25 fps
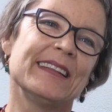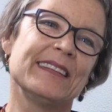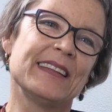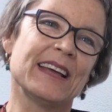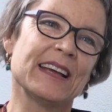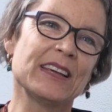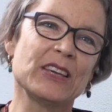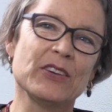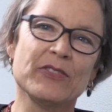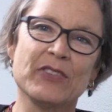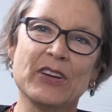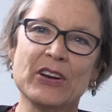
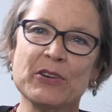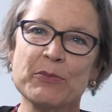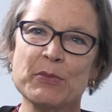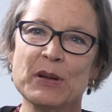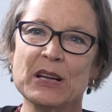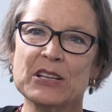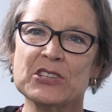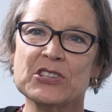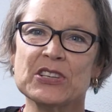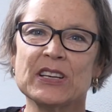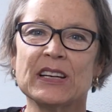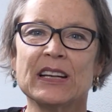Thank you very
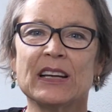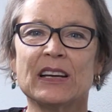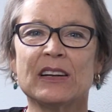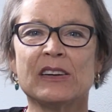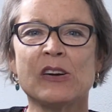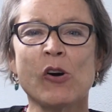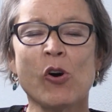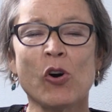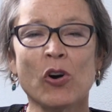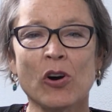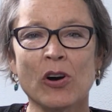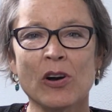much, and
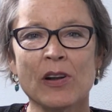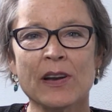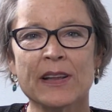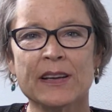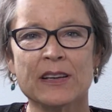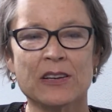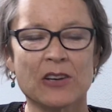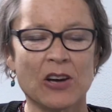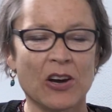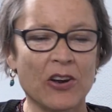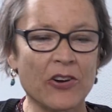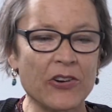I'm all
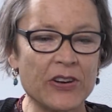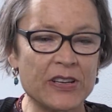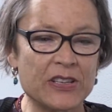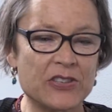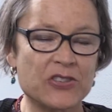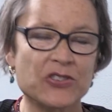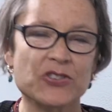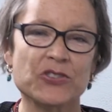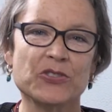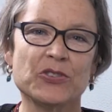encouraged